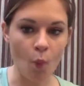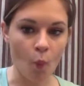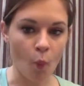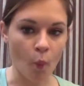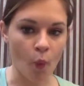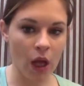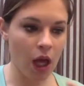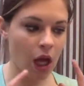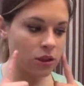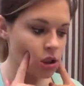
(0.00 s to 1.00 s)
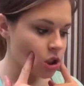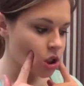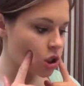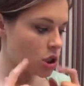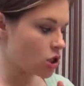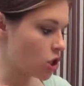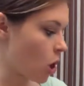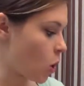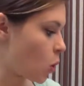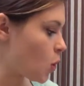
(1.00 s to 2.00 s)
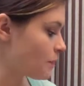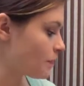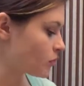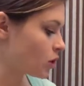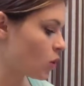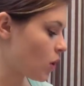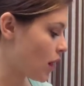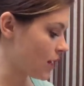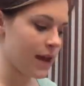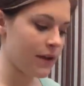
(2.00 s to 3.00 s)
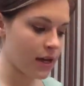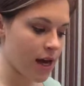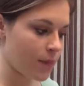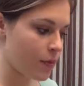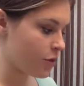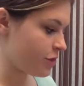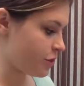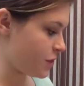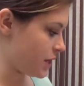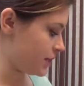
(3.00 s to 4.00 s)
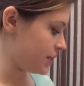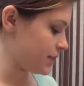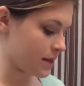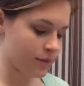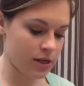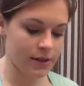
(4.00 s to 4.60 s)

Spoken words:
So I have a couple of things that I'm going to be using here.